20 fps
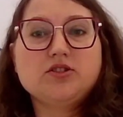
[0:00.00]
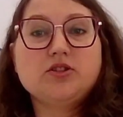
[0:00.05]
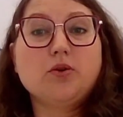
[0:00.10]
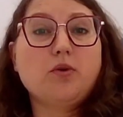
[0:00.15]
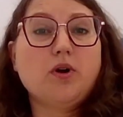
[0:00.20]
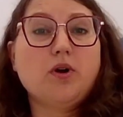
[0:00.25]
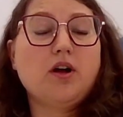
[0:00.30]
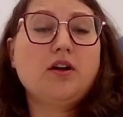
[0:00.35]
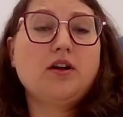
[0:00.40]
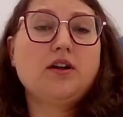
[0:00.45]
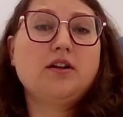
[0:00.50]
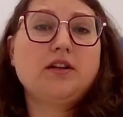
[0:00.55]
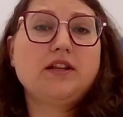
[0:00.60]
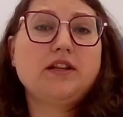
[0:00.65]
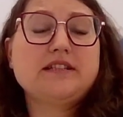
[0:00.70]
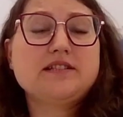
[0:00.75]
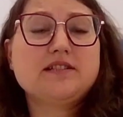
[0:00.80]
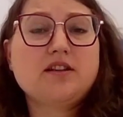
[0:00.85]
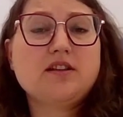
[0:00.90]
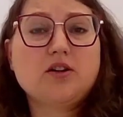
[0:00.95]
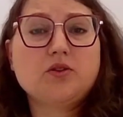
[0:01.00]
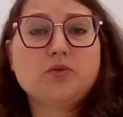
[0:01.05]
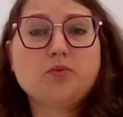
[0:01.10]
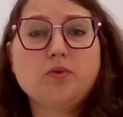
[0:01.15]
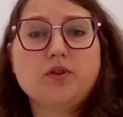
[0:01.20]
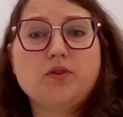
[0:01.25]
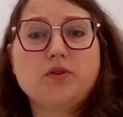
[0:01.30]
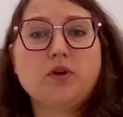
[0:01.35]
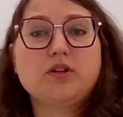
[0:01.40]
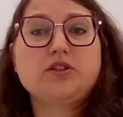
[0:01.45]
So let's start
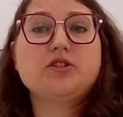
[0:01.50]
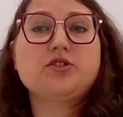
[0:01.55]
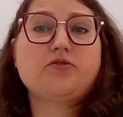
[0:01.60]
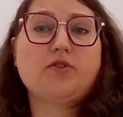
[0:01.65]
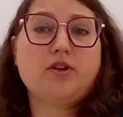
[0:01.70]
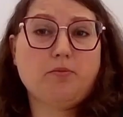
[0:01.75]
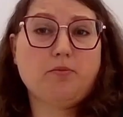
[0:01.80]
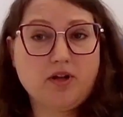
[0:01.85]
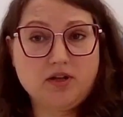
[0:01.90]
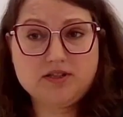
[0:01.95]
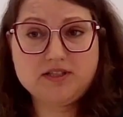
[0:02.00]
with what is Rail